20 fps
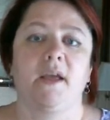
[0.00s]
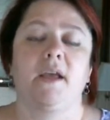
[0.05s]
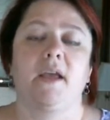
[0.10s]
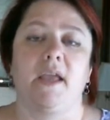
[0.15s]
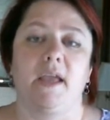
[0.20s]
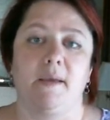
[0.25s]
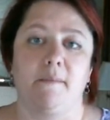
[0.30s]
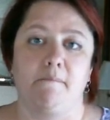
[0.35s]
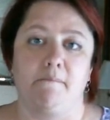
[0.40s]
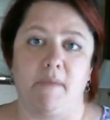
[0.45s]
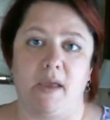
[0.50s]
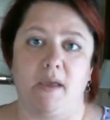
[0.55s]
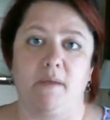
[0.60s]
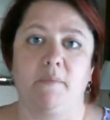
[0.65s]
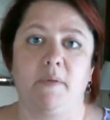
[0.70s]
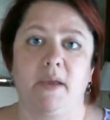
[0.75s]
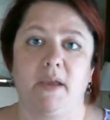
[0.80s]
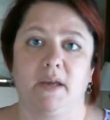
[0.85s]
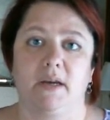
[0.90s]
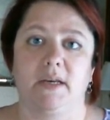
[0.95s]
It may
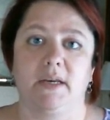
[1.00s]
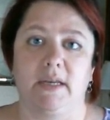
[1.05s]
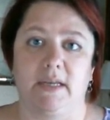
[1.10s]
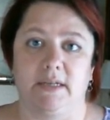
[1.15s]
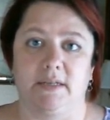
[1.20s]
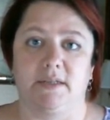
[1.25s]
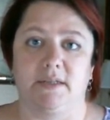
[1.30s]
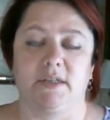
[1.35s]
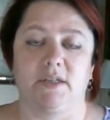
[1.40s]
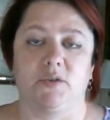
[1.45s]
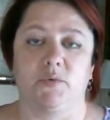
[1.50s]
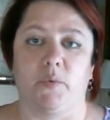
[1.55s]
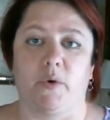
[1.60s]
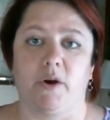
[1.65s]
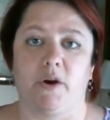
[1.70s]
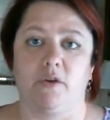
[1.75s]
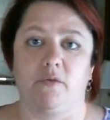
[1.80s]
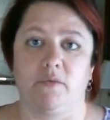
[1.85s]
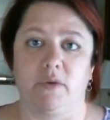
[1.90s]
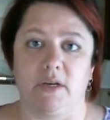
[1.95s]
be in an instance where
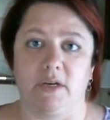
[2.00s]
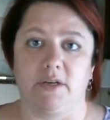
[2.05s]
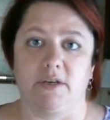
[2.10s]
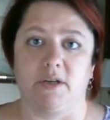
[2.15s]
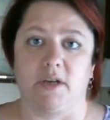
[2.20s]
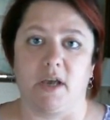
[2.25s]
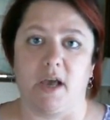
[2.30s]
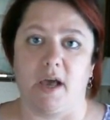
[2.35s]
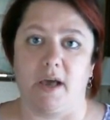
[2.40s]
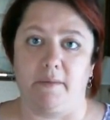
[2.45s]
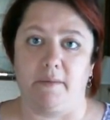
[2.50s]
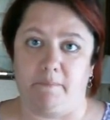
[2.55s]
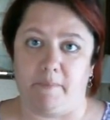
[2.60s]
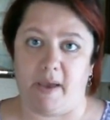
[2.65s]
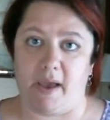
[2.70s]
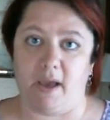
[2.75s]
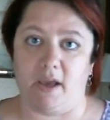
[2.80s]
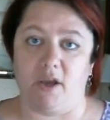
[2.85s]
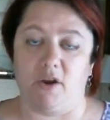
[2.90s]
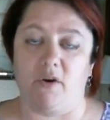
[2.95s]
you need to cut
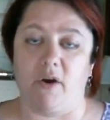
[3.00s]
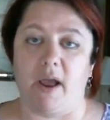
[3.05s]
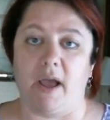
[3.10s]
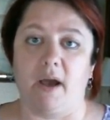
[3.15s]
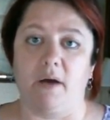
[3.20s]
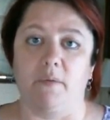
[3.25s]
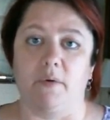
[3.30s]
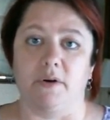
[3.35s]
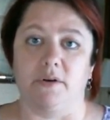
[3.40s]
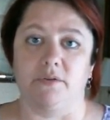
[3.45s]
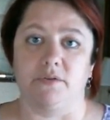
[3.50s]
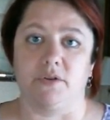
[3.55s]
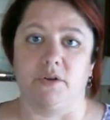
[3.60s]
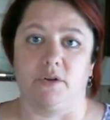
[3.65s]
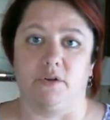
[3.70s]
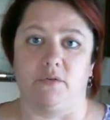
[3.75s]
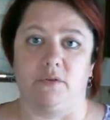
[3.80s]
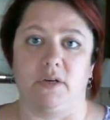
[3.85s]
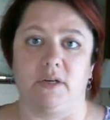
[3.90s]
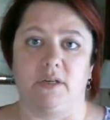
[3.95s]
back your hours,
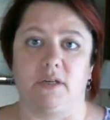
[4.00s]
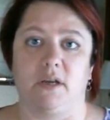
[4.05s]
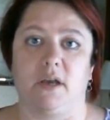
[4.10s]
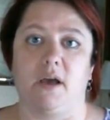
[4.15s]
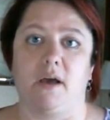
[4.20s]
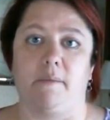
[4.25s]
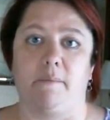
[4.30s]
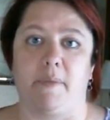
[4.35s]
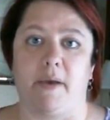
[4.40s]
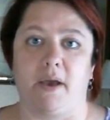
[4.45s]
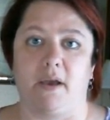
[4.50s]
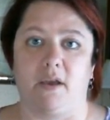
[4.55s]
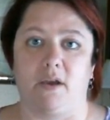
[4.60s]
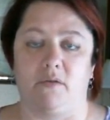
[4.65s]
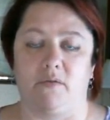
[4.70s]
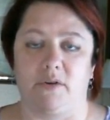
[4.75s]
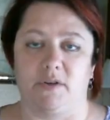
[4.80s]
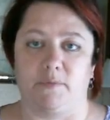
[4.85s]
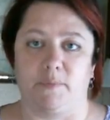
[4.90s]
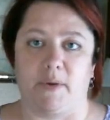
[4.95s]
you need to cut back your
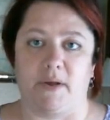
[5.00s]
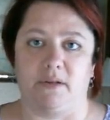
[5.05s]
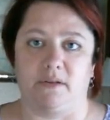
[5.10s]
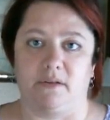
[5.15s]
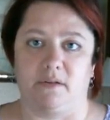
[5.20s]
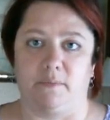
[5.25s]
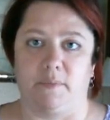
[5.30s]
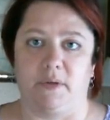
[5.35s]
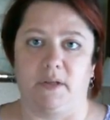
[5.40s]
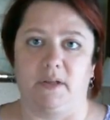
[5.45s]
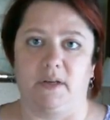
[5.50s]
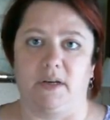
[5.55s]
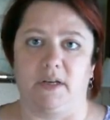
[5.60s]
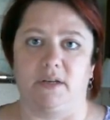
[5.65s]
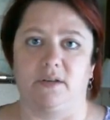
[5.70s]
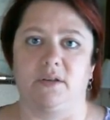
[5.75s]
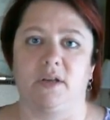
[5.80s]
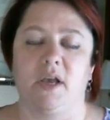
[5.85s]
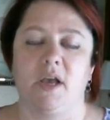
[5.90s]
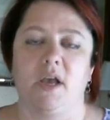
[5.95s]

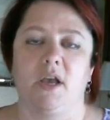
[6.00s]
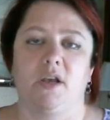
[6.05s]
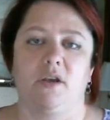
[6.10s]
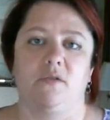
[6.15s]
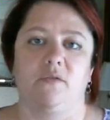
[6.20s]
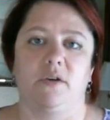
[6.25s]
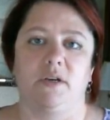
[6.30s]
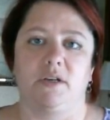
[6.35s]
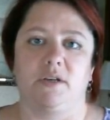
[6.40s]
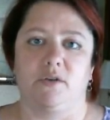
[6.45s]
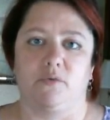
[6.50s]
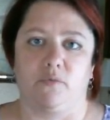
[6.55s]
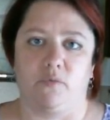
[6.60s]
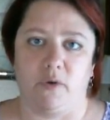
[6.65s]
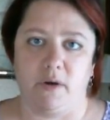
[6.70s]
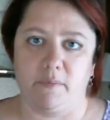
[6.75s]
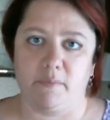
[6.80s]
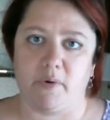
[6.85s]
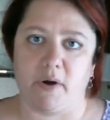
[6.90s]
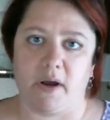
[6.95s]
responsibilities, you need to
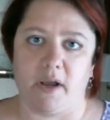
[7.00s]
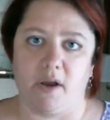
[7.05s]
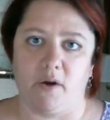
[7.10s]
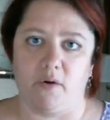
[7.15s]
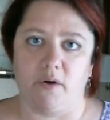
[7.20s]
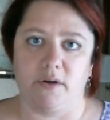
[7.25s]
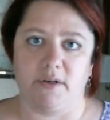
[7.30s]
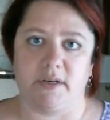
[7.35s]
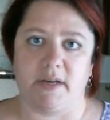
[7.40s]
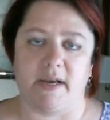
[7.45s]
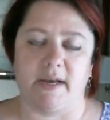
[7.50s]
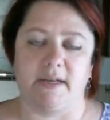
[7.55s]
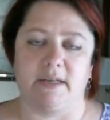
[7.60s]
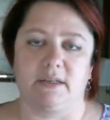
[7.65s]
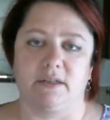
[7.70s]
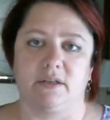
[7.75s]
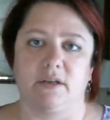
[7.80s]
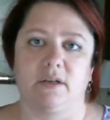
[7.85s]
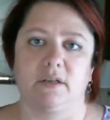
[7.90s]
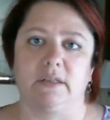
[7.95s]

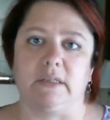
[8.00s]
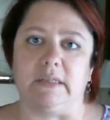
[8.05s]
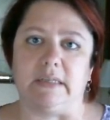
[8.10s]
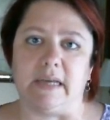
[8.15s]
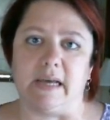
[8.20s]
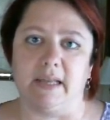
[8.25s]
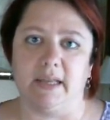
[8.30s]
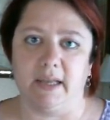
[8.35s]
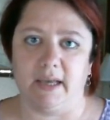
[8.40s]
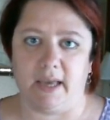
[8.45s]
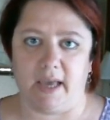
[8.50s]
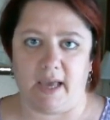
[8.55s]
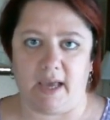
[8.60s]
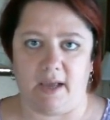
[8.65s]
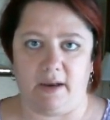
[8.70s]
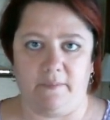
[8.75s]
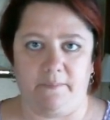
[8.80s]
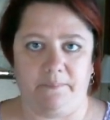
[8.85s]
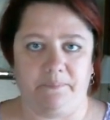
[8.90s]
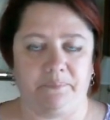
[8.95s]
reprioritize,
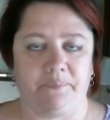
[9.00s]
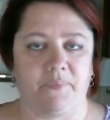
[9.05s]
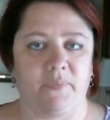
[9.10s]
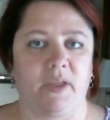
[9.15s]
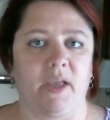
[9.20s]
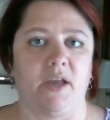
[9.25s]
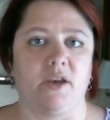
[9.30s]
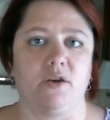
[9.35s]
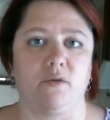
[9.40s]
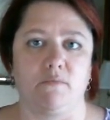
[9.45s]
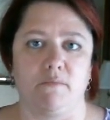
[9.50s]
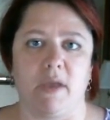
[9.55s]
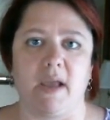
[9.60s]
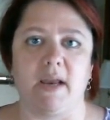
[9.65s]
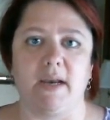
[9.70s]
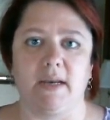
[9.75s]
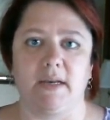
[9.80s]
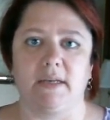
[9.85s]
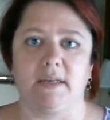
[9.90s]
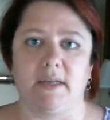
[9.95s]
delegate, and you may
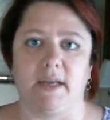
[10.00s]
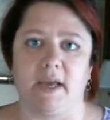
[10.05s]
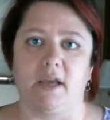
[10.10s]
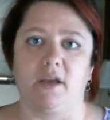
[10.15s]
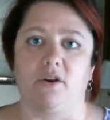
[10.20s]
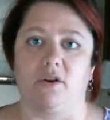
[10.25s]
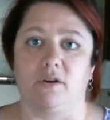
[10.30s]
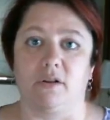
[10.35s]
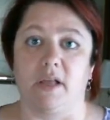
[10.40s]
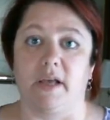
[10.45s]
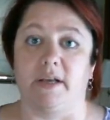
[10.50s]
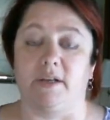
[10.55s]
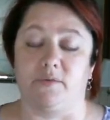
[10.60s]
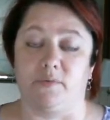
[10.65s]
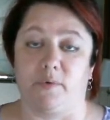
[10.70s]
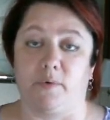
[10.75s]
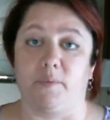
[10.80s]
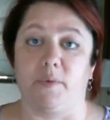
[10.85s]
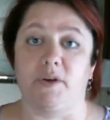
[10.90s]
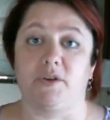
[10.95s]
need to get your client's
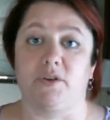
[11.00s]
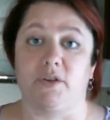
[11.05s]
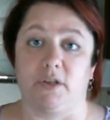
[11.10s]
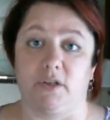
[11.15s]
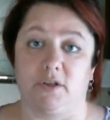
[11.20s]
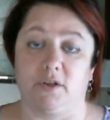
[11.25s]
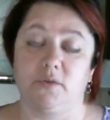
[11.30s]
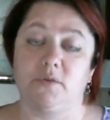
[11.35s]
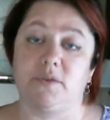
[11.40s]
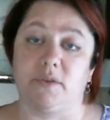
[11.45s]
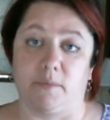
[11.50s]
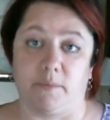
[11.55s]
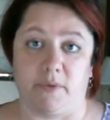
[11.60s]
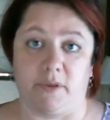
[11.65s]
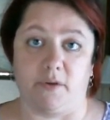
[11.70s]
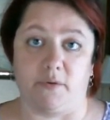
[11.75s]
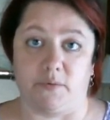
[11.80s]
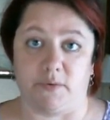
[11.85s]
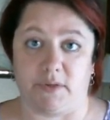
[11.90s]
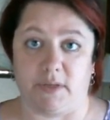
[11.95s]
permission to do some of
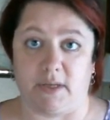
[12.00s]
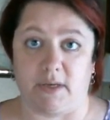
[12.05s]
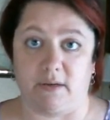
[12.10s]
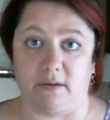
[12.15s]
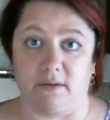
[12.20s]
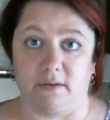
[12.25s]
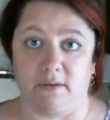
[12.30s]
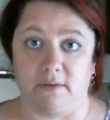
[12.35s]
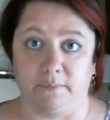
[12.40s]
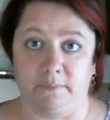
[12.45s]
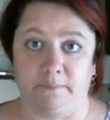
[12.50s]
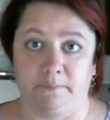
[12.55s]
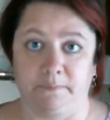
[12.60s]
those things,